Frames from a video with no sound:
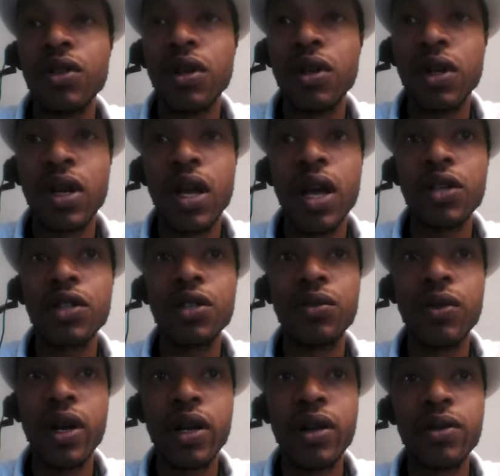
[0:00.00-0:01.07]
You know, the Akashic
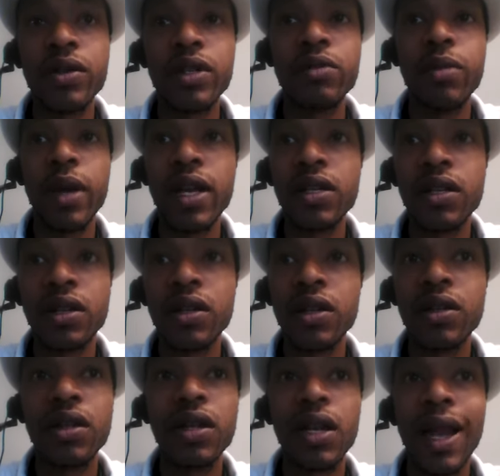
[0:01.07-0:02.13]
Records is basically
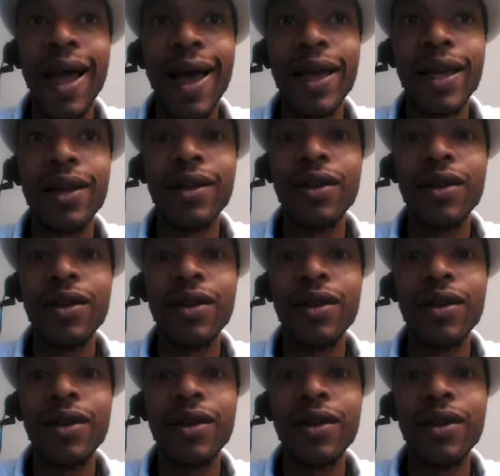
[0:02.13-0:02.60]
the light,